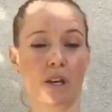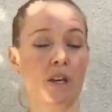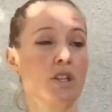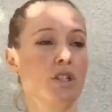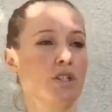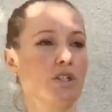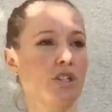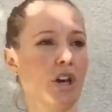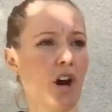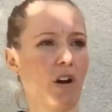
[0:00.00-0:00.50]

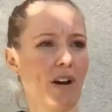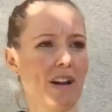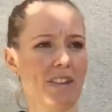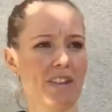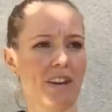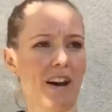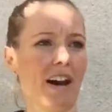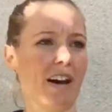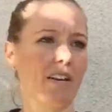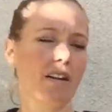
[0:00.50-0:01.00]
So I
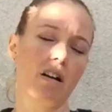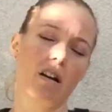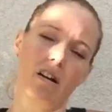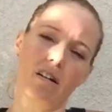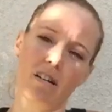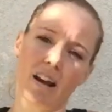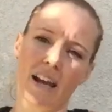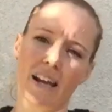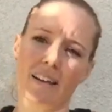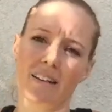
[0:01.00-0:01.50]
thought, all
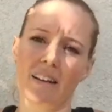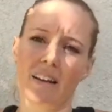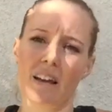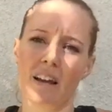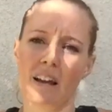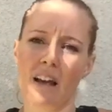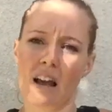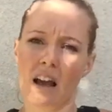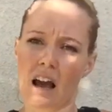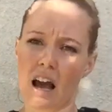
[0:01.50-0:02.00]
right,
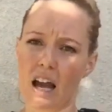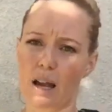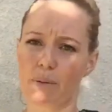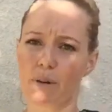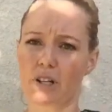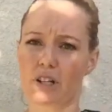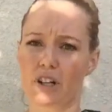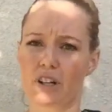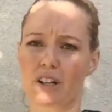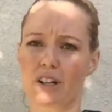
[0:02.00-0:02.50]
I'm
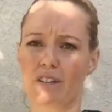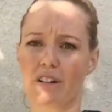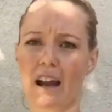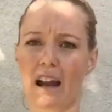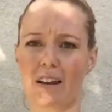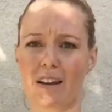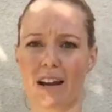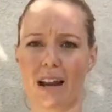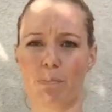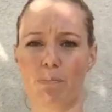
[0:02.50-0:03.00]
gonna turn it
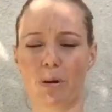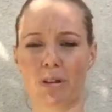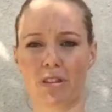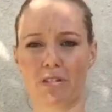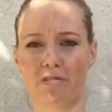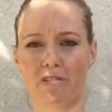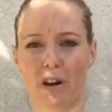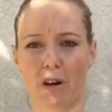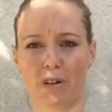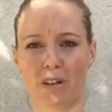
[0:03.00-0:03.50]
around, and I put the
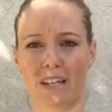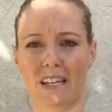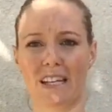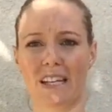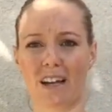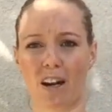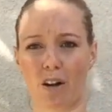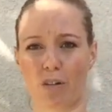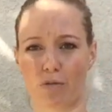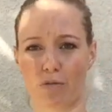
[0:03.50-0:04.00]
phone
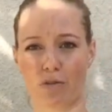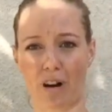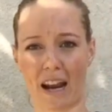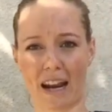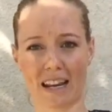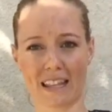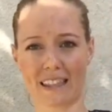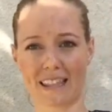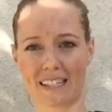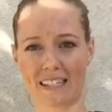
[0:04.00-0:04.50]
here,
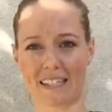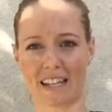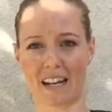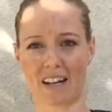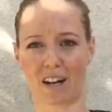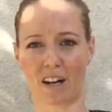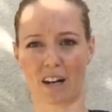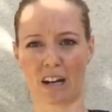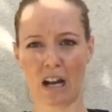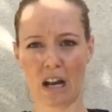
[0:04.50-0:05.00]
right in the
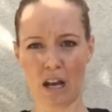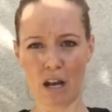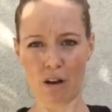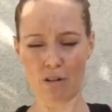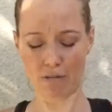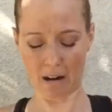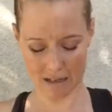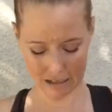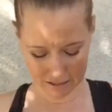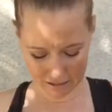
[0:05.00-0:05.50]
center,
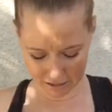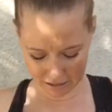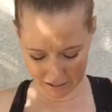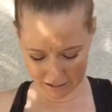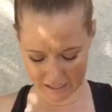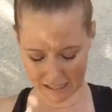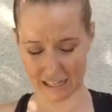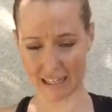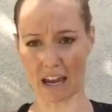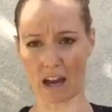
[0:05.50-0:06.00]
right under the
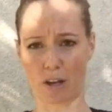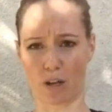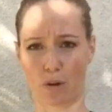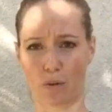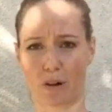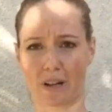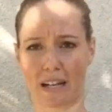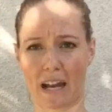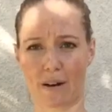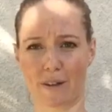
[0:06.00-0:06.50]
Geekout Your
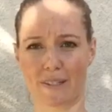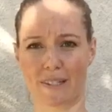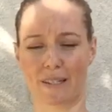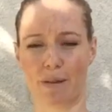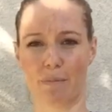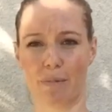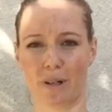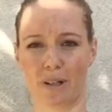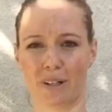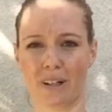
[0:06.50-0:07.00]
Workout
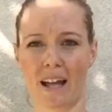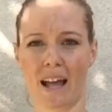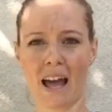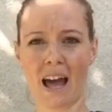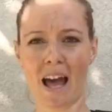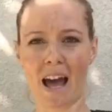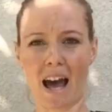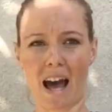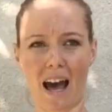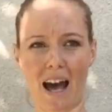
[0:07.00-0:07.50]
symbol.
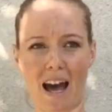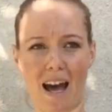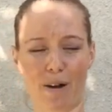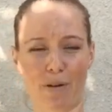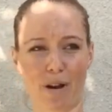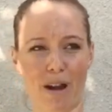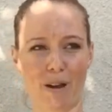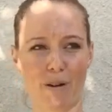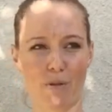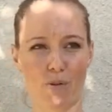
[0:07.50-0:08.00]

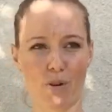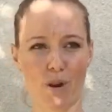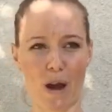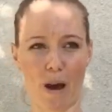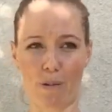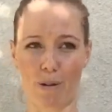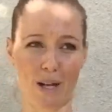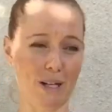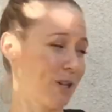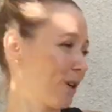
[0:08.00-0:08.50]
And
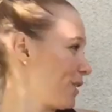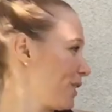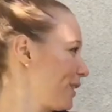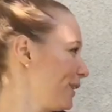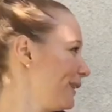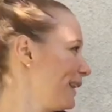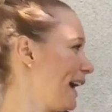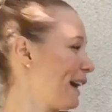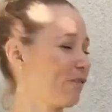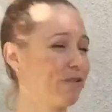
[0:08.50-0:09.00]
when I turned to the
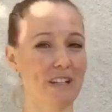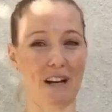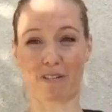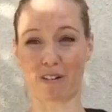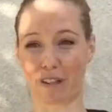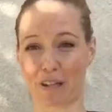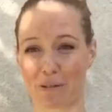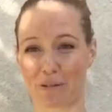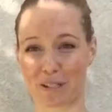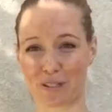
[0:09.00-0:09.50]
left,
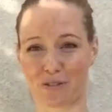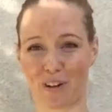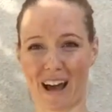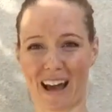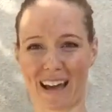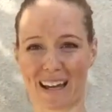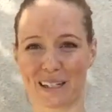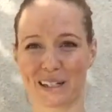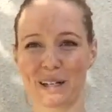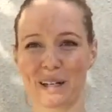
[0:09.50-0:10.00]
everything was
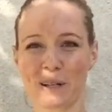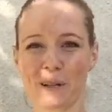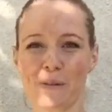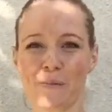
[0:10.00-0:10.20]
fine.